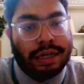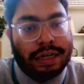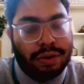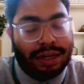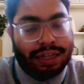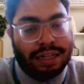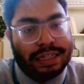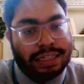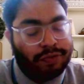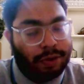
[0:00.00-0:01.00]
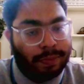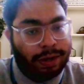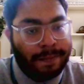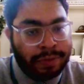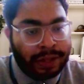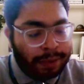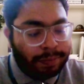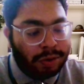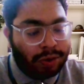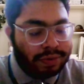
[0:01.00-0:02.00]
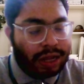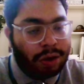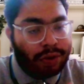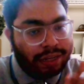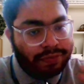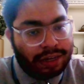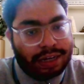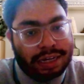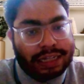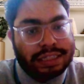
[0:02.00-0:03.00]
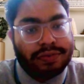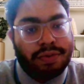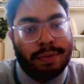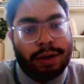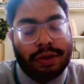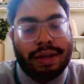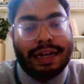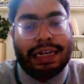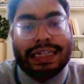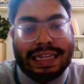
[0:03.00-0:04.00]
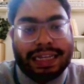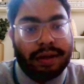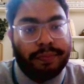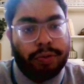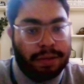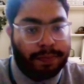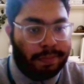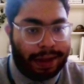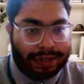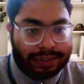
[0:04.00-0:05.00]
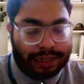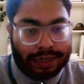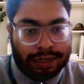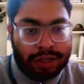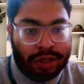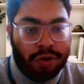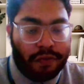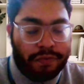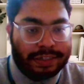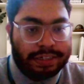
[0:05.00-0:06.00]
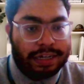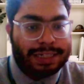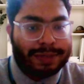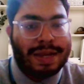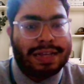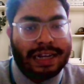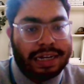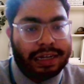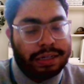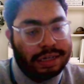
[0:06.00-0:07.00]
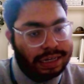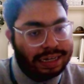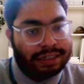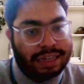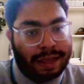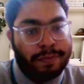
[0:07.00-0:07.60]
to learn this formula, because without even learning this formula, you can easily compute the biserial coefficient, especially in the exam,